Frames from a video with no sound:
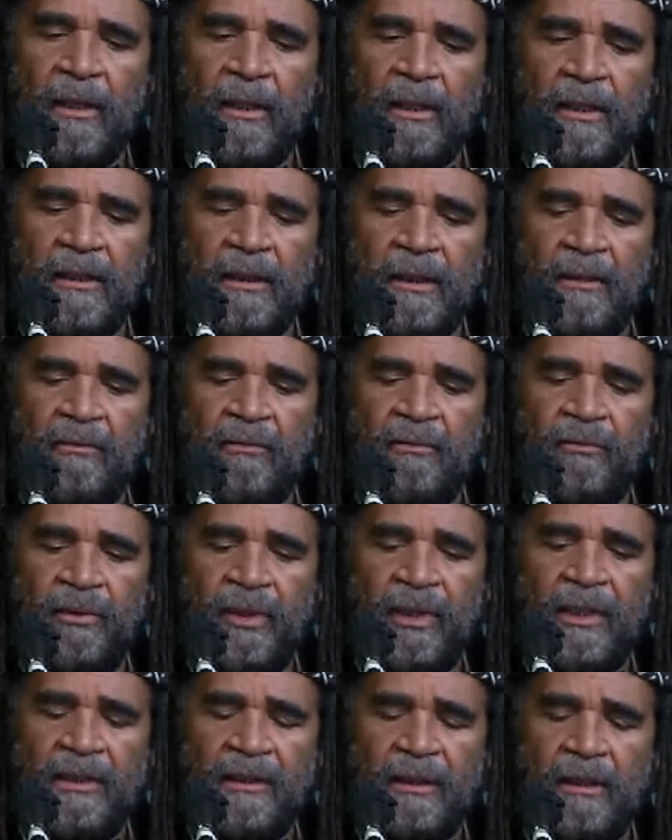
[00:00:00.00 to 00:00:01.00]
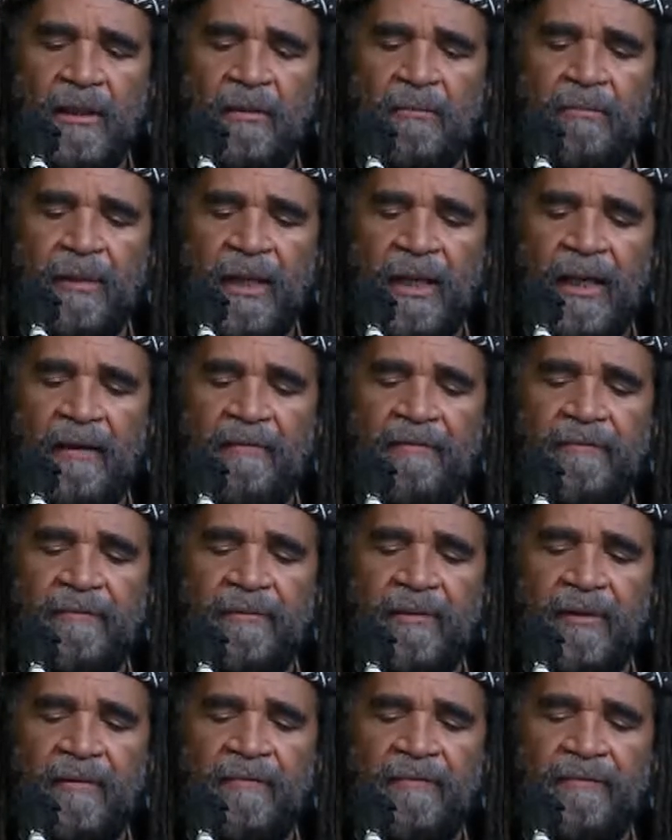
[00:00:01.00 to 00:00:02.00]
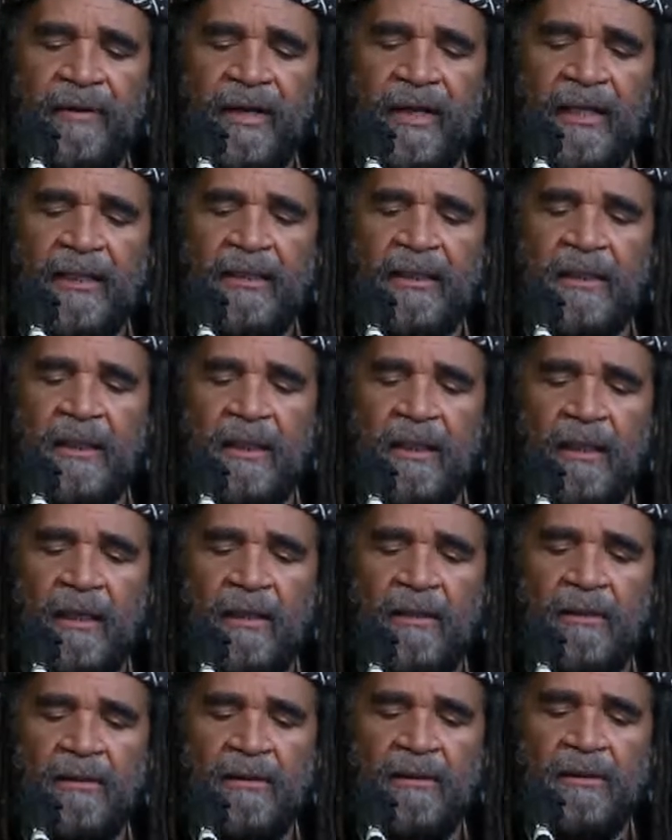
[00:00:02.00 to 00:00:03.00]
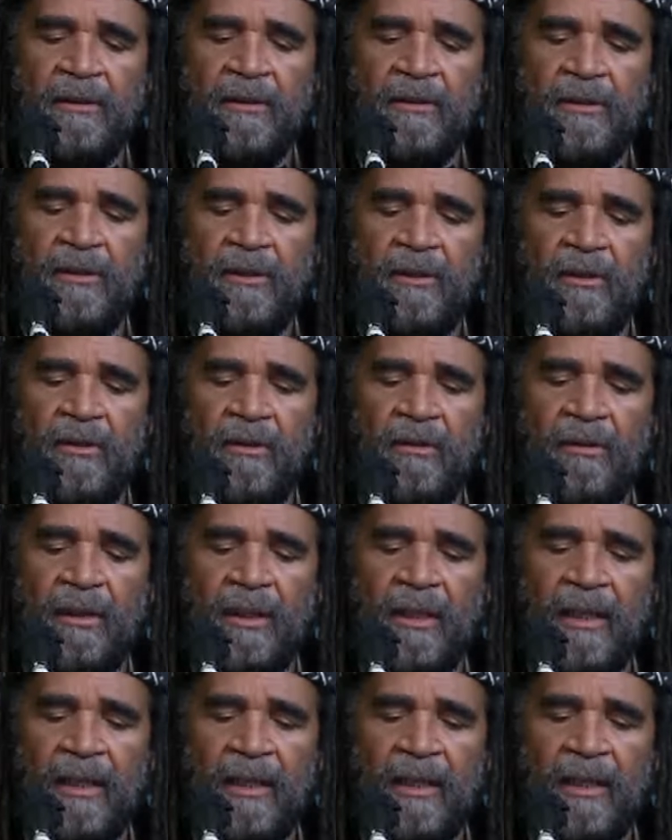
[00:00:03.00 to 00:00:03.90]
The wheat germ may affect to your